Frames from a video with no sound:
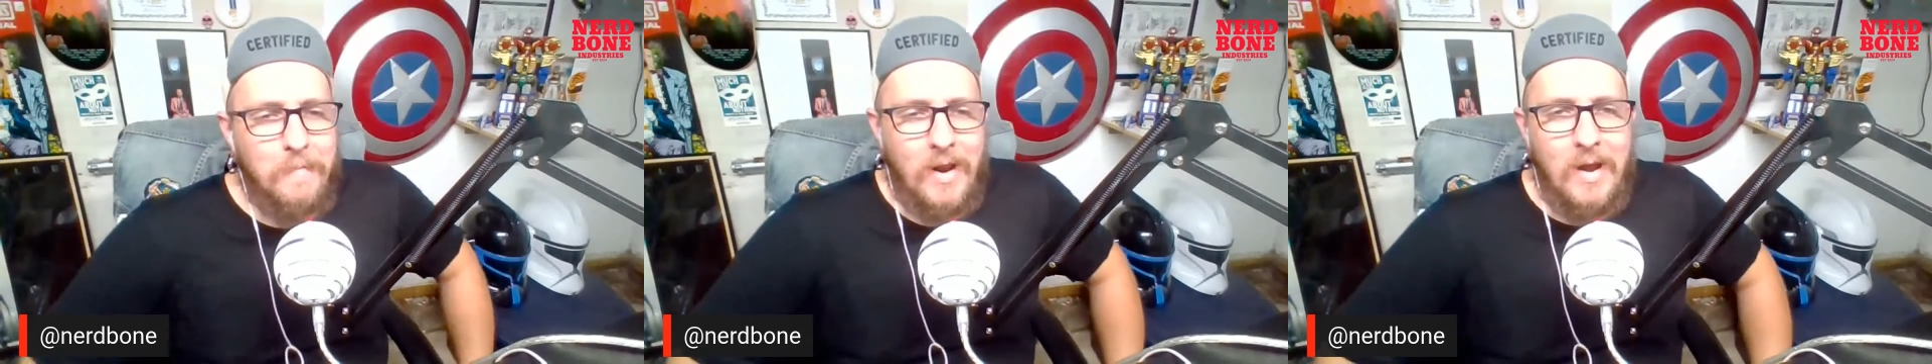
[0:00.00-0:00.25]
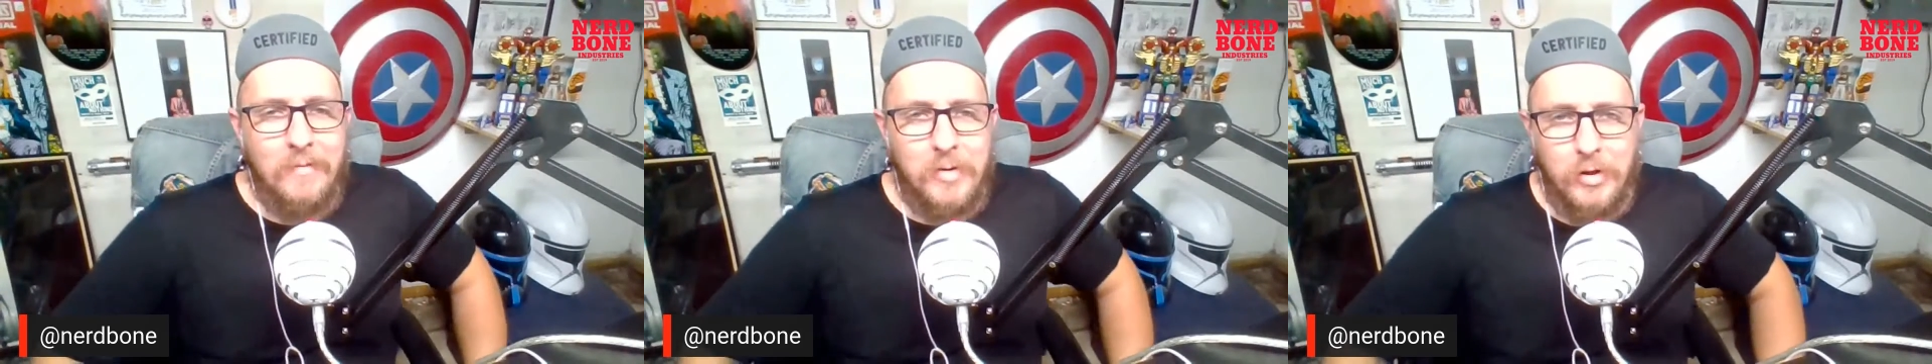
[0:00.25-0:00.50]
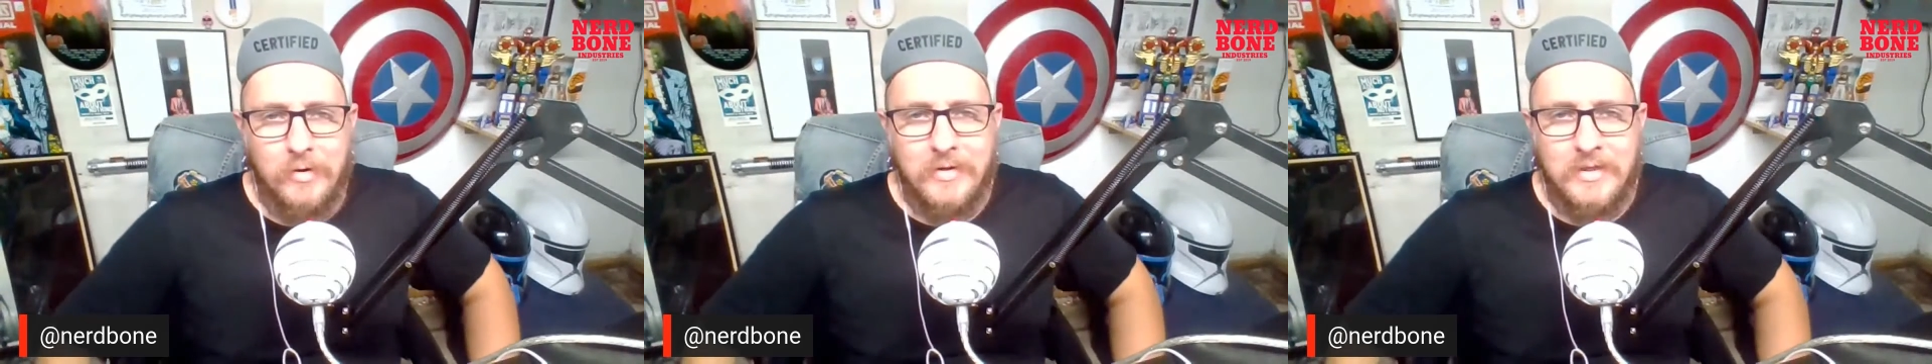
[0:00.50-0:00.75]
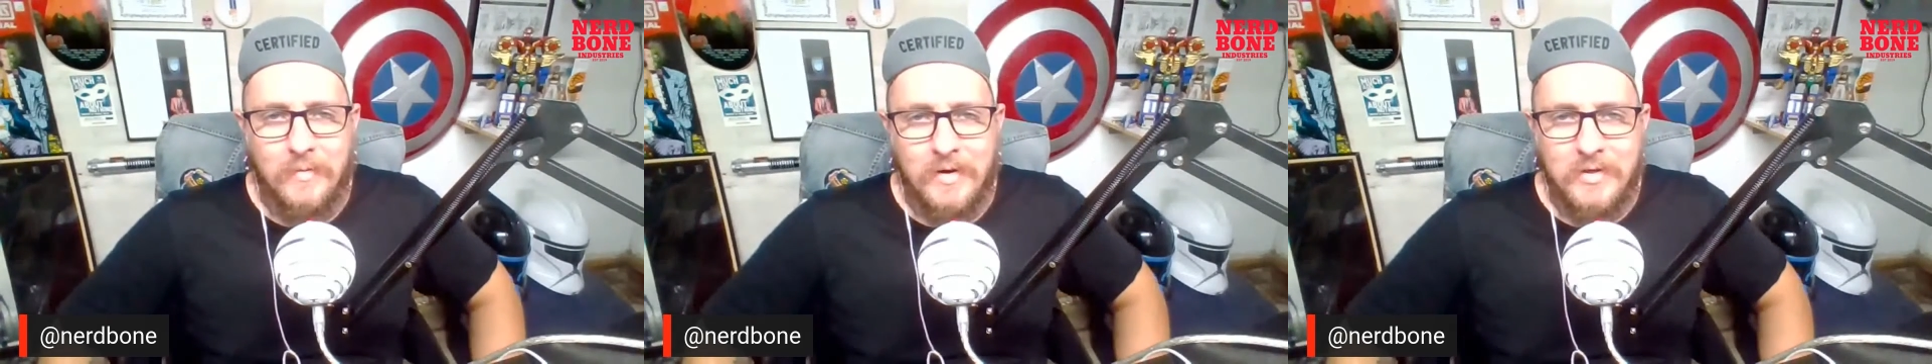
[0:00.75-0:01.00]
But I'm sure
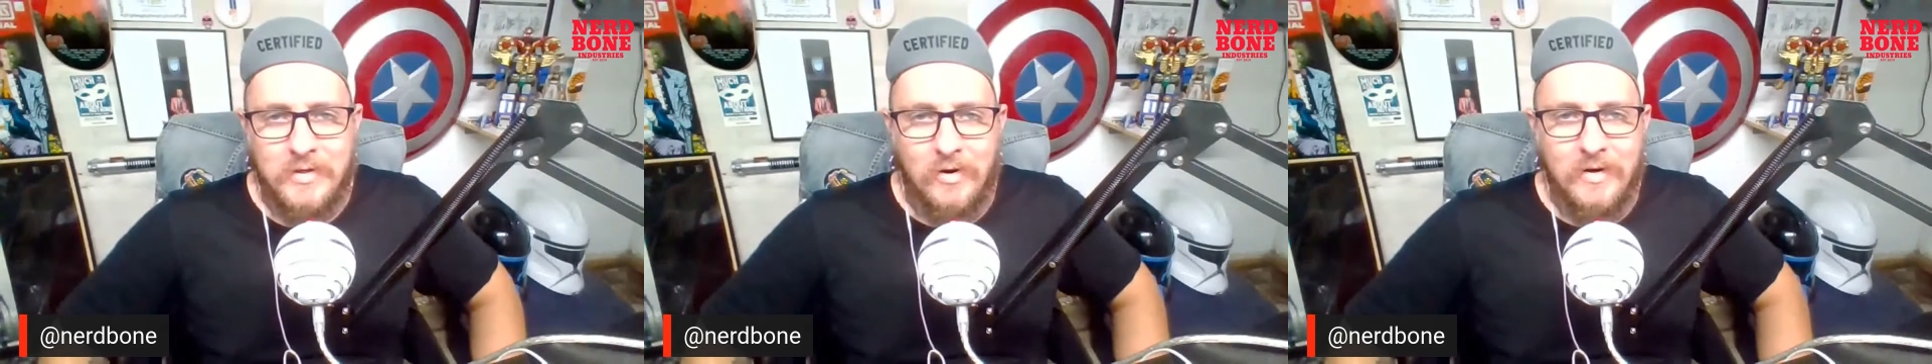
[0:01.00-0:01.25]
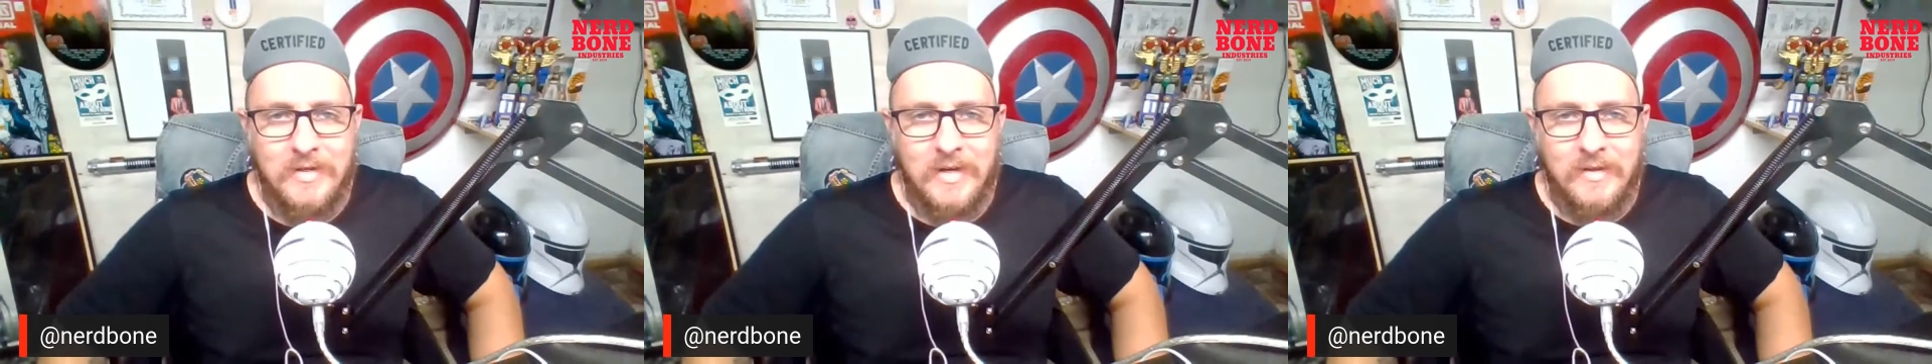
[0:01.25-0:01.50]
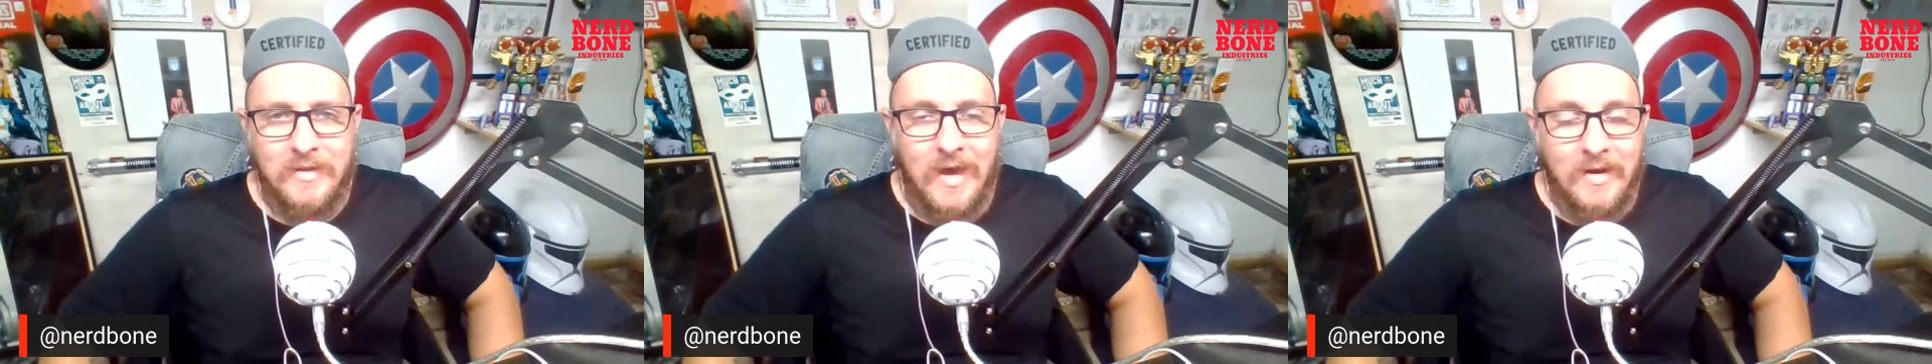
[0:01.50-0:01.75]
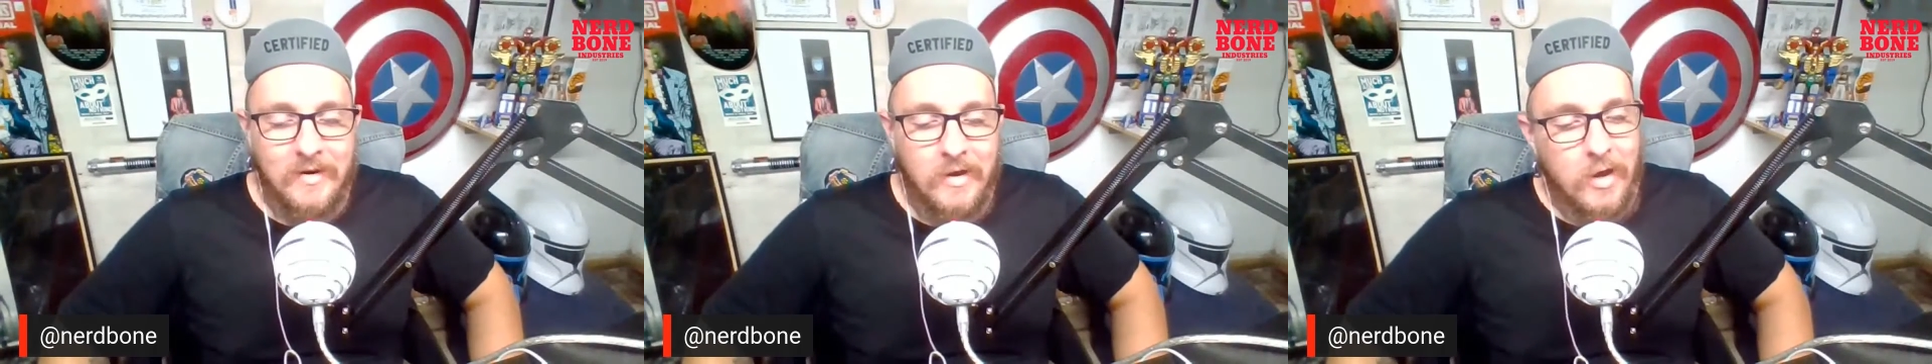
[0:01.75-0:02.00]
somebody's already done
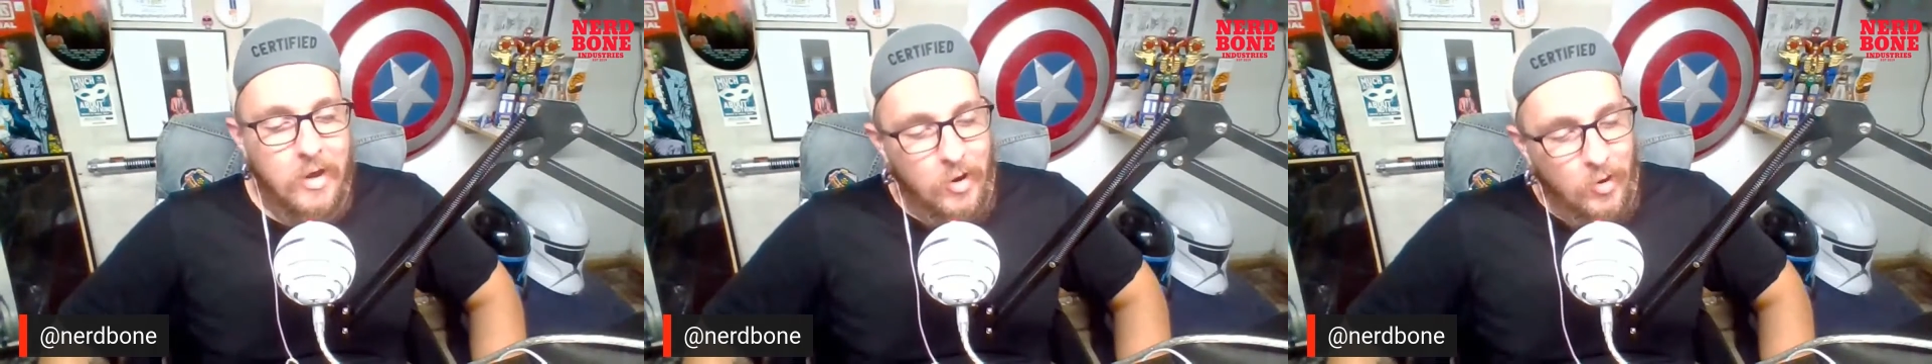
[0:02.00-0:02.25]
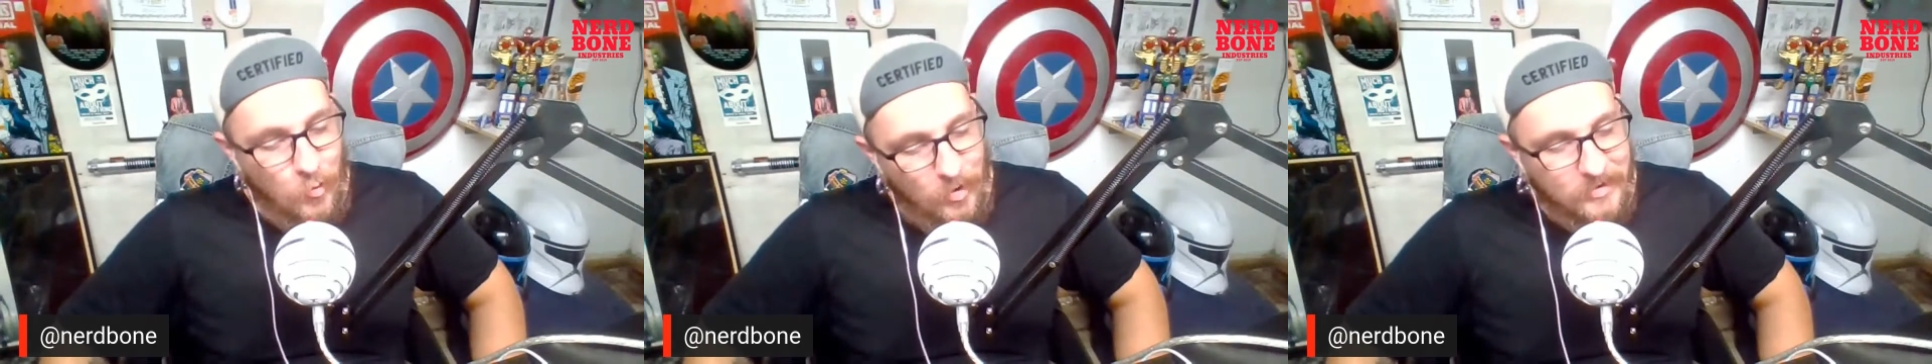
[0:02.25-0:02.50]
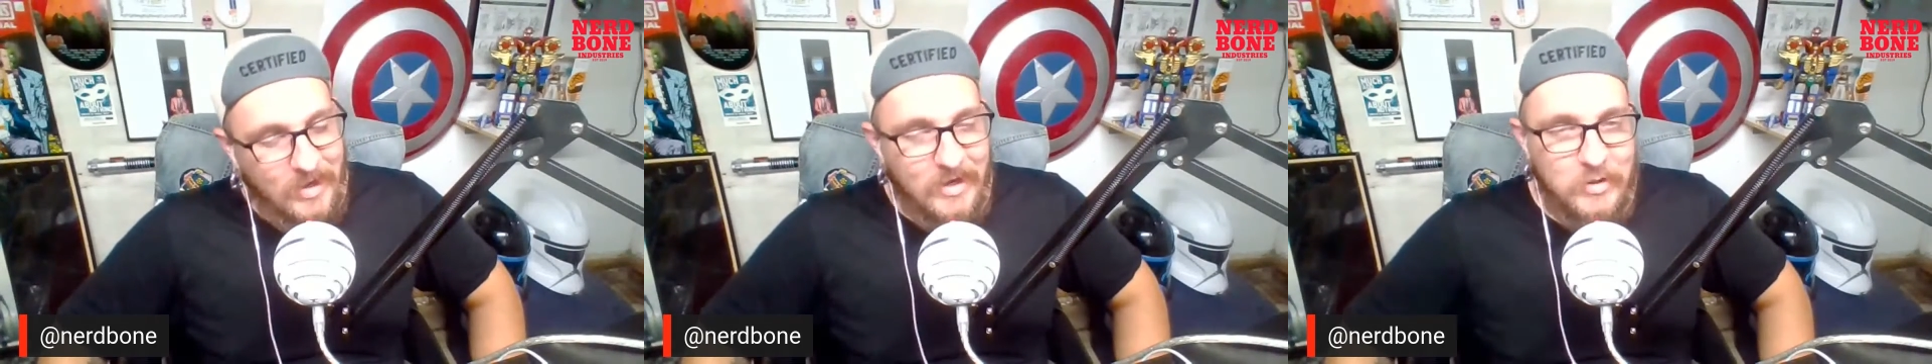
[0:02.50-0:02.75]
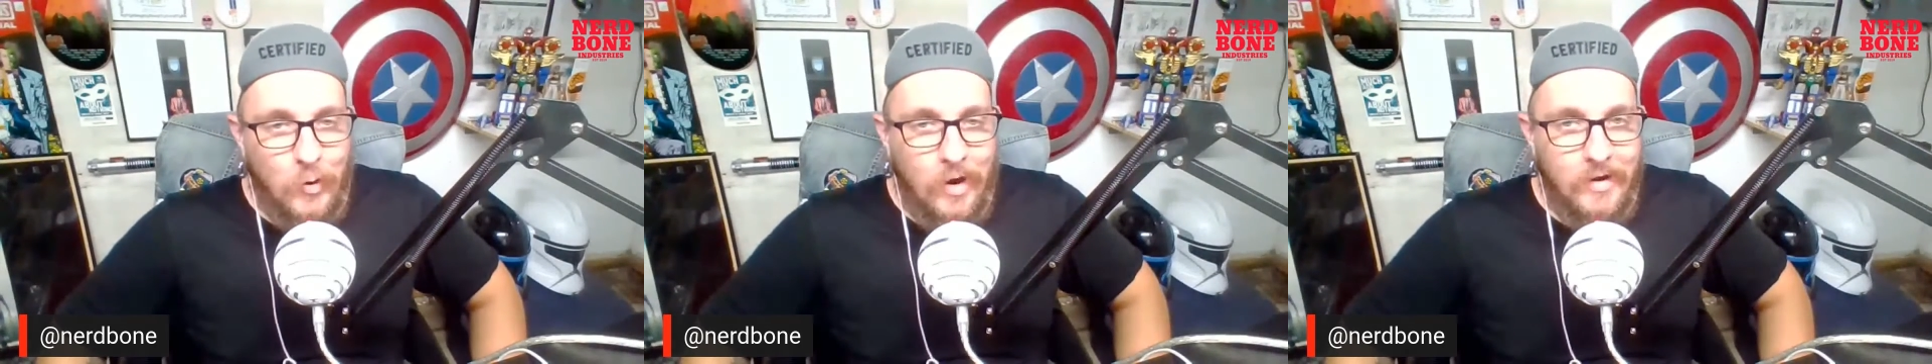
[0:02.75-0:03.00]
that. Well,
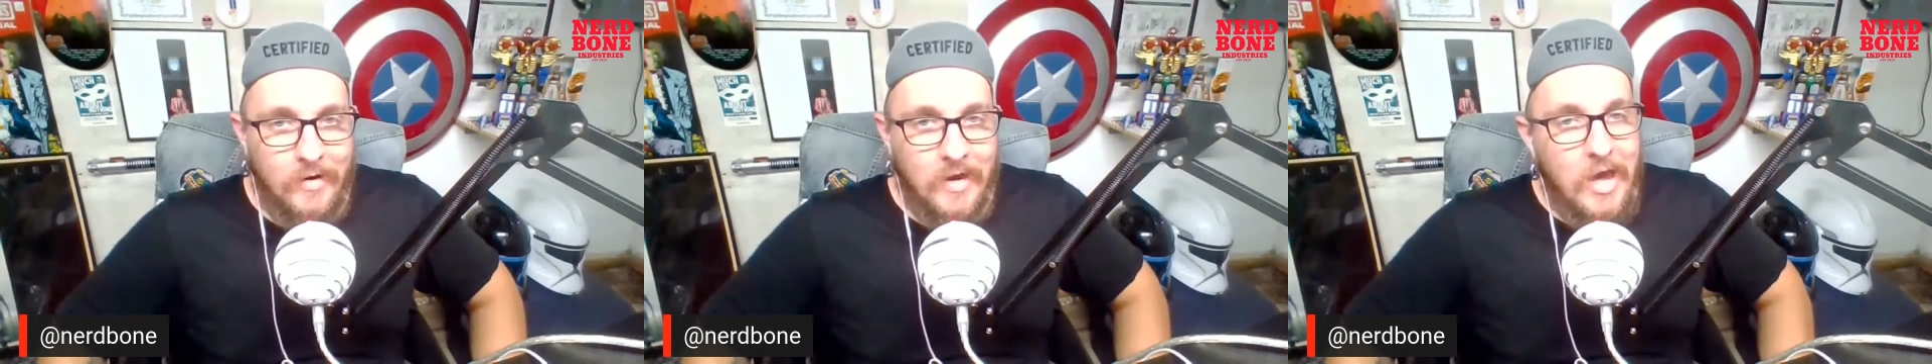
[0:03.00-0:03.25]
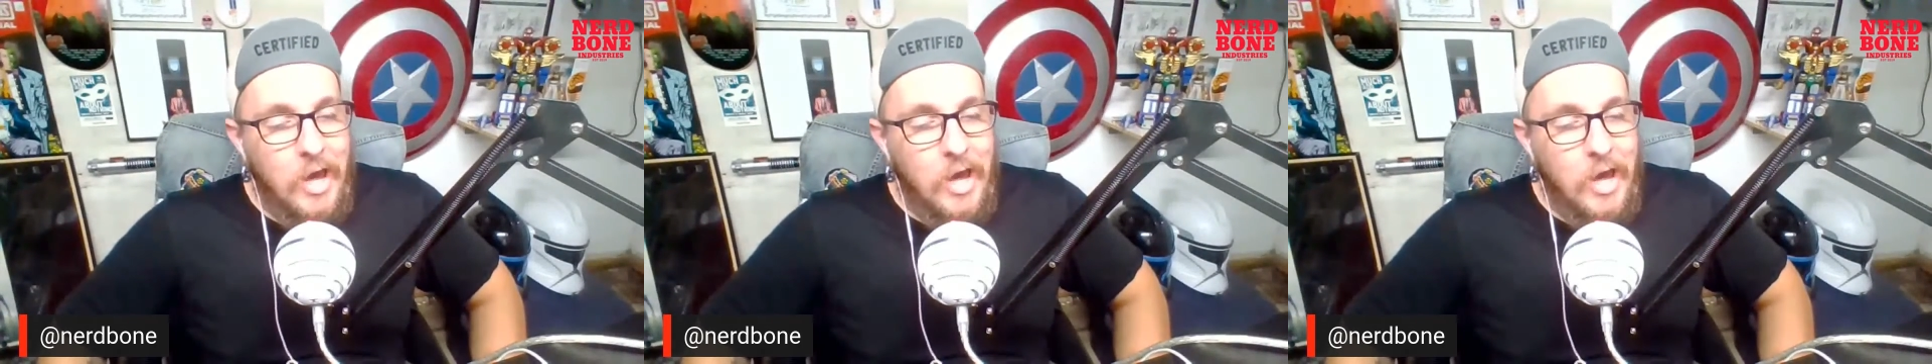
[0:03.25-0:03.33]
guess what?